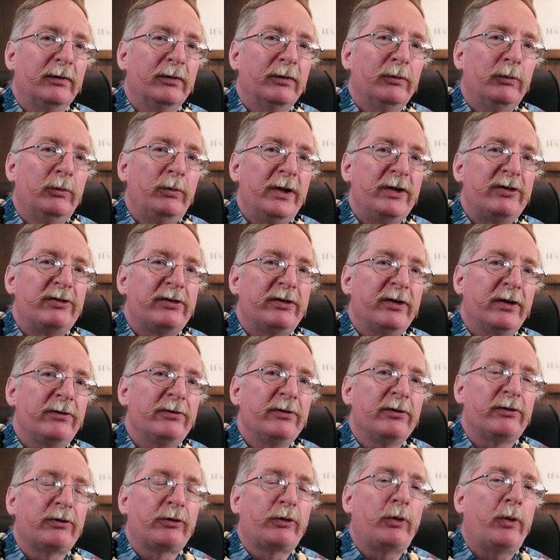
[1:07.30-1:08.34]
which
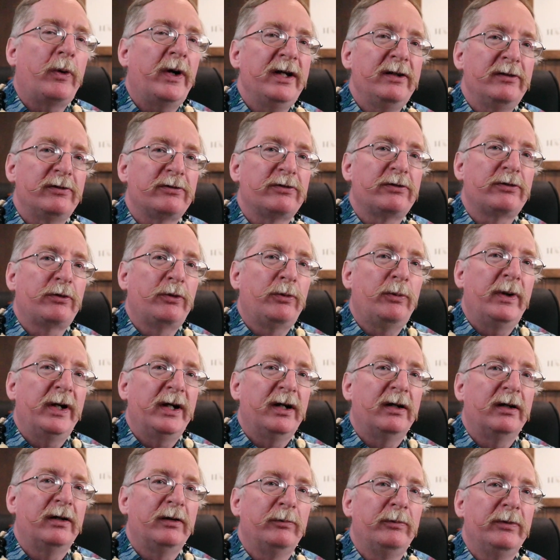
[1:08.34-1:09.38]
doesn't quite
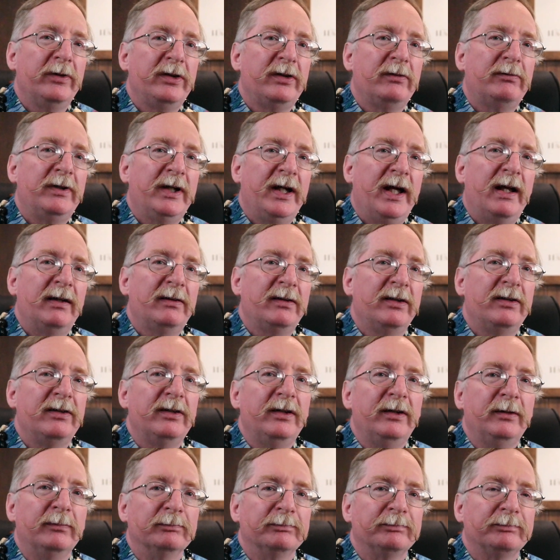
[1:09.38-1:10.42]
square with the
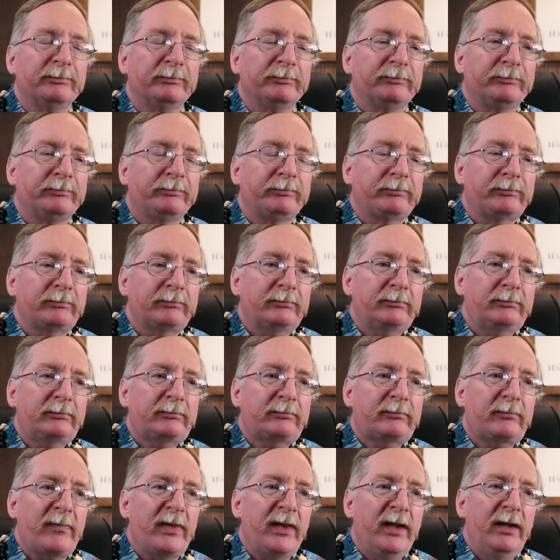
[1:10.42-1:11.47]
reality
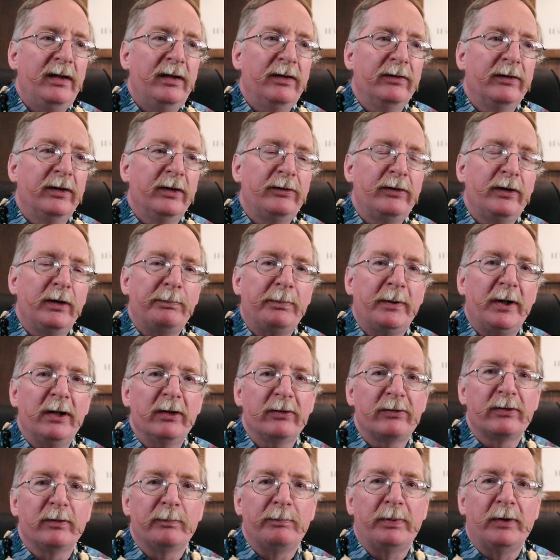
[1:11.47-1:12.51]
that the
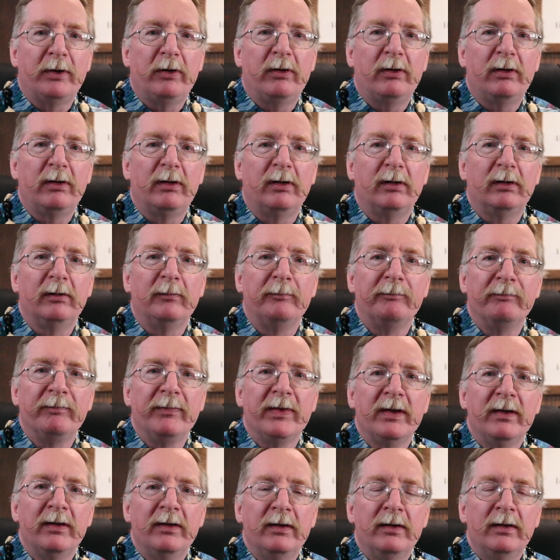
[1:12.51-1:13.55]
Apostle Paul
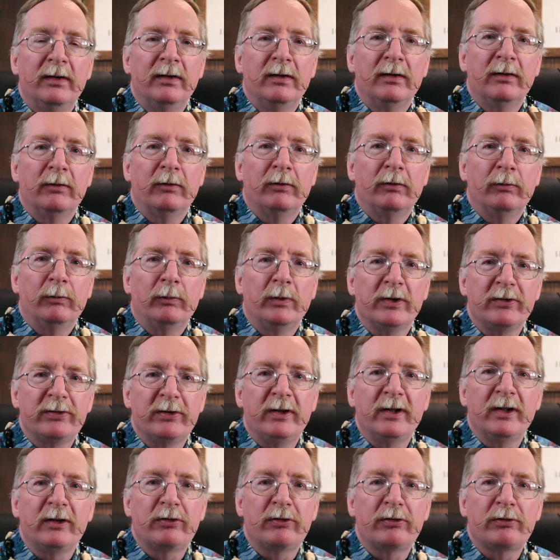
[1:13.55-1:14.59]
was
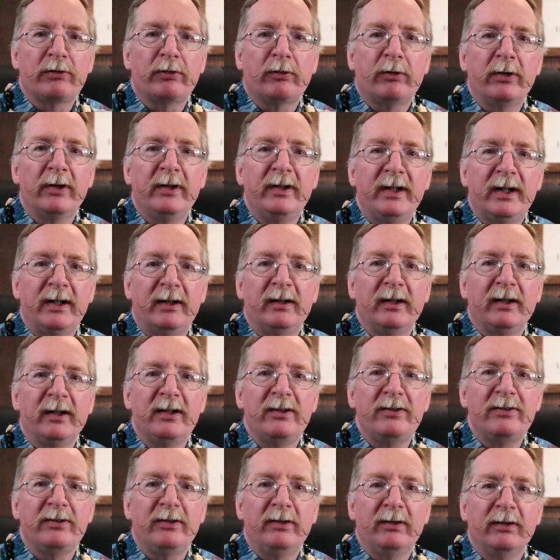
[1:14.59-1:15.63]
an
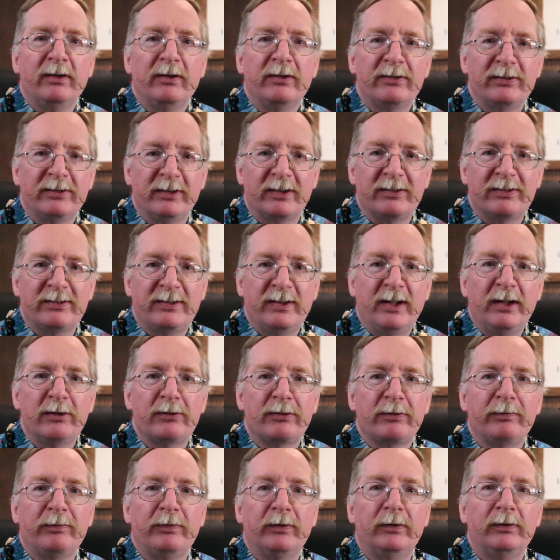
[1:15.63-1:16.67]
extraordinarily
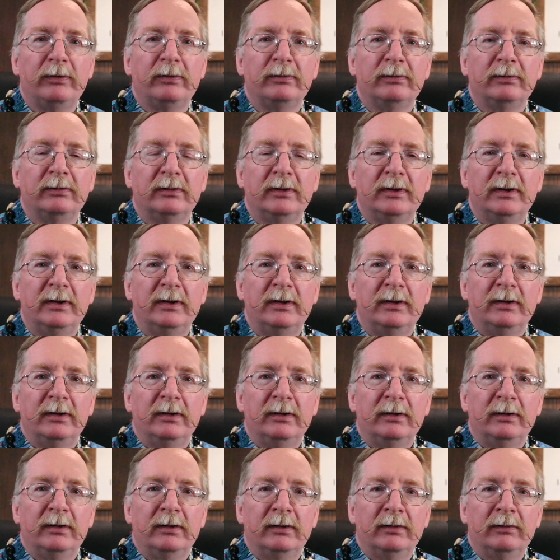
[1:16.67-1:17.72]
successful
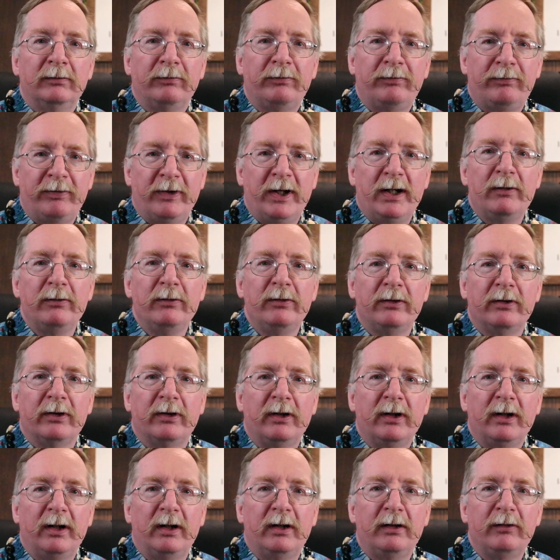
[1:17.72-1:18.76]

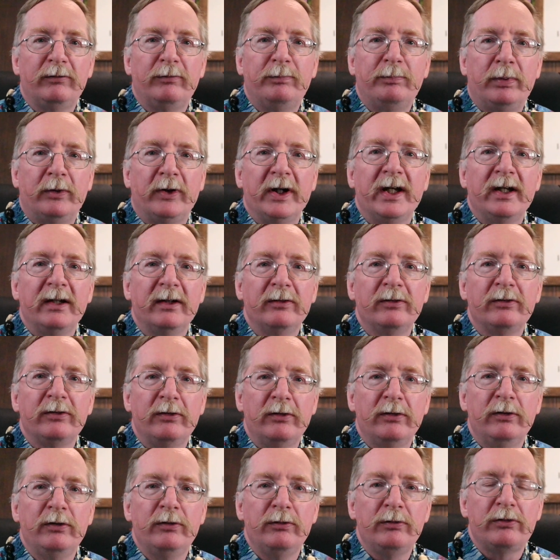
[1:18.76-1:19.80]
founder of brand
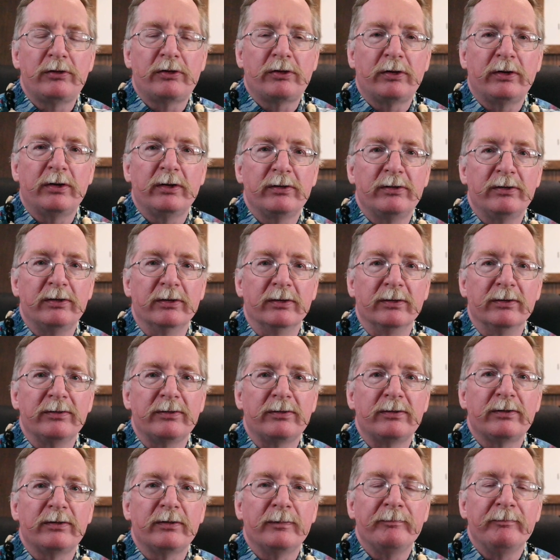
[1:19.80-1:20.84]
new
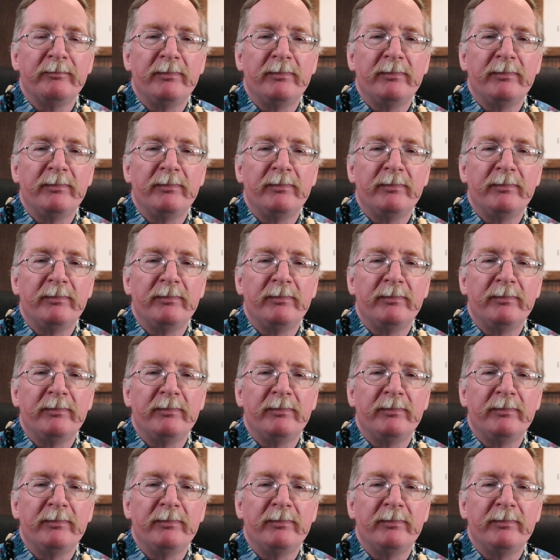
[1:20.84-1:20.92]
churches.